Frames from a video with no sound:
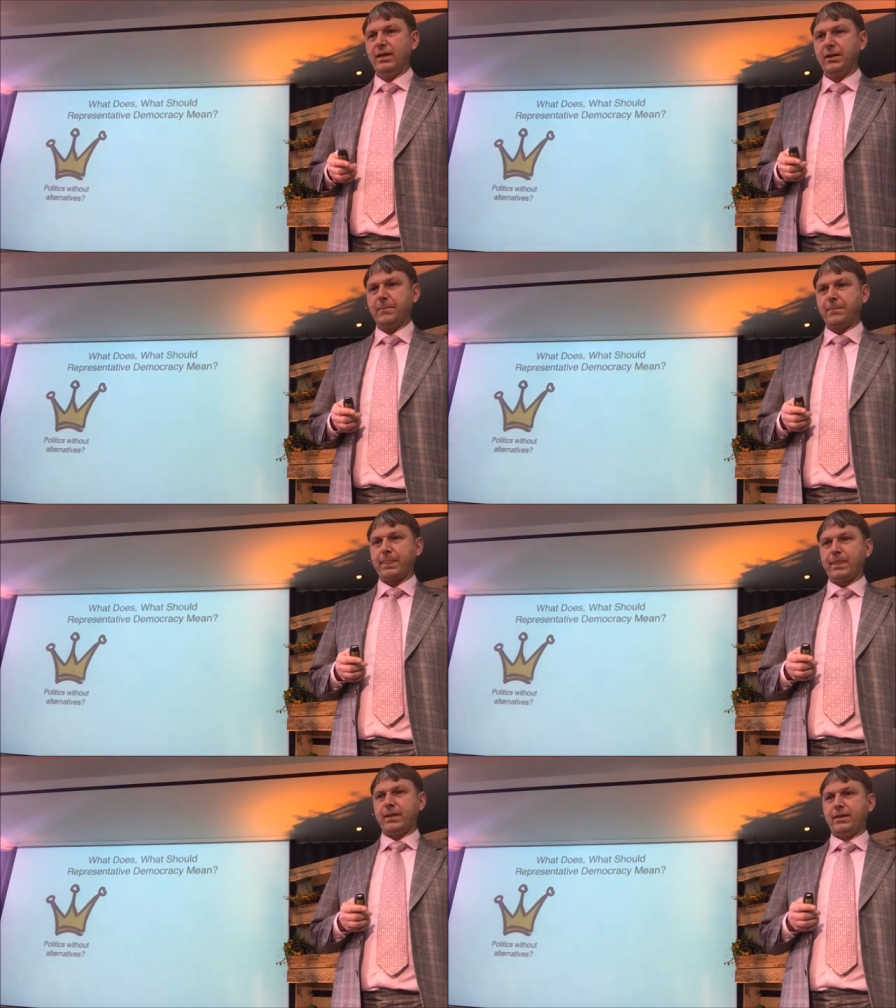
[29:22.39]

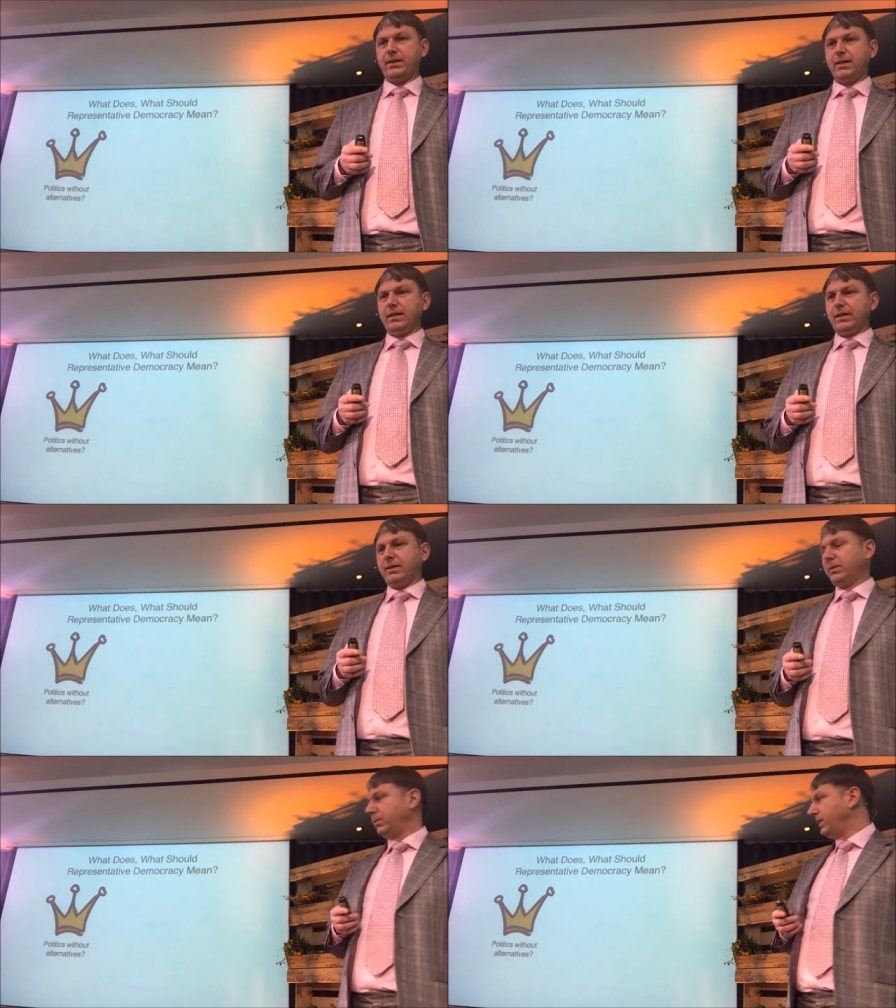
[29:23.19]
Um,
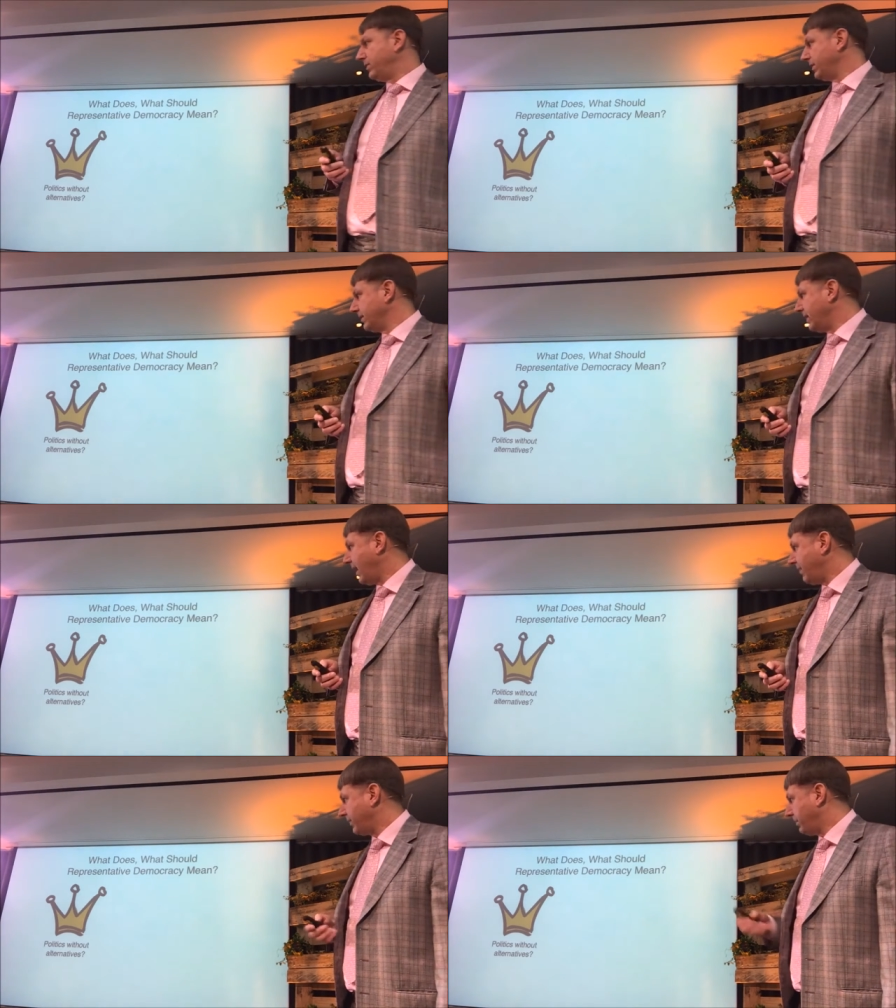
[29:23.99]
we shouldn't
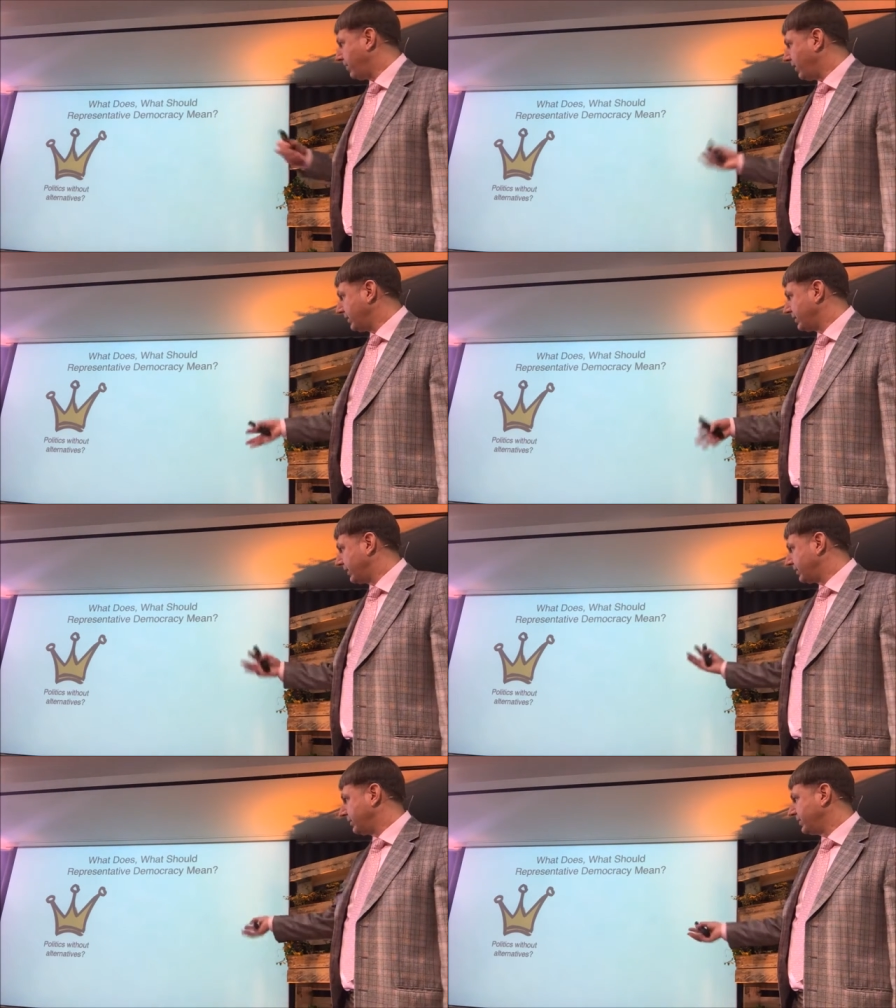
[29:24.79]
have a
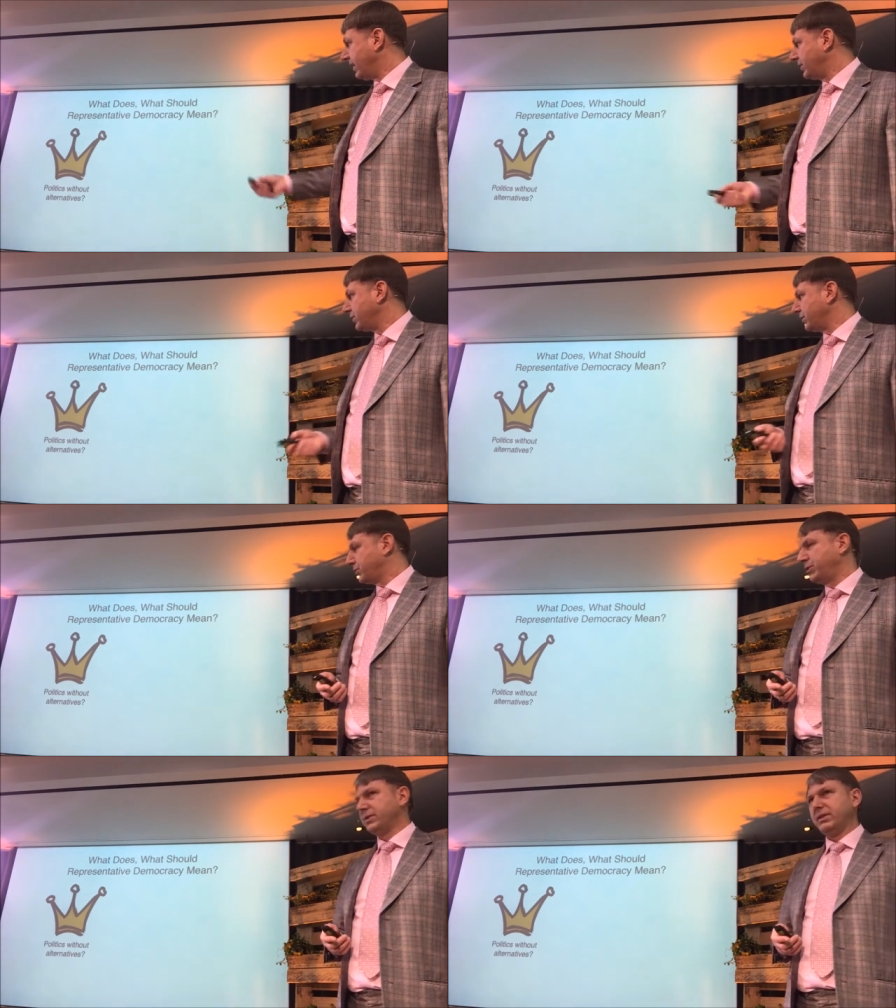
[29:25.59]
politics without
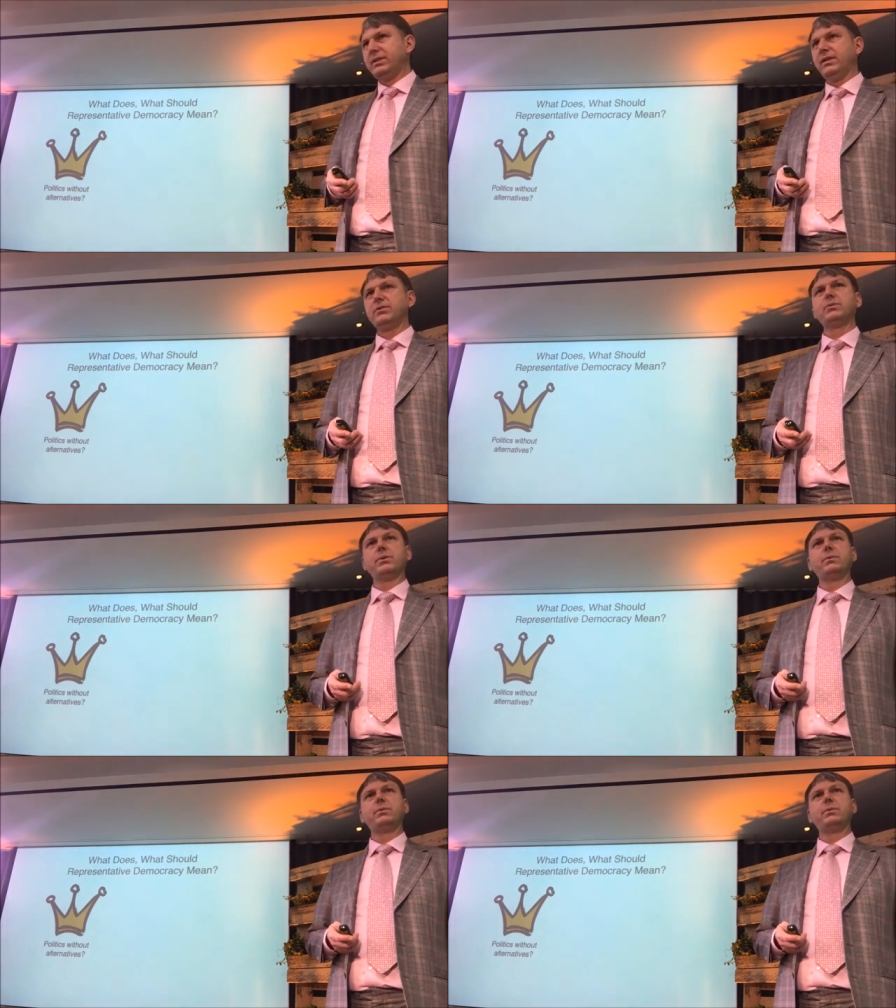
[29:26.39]
alternatives.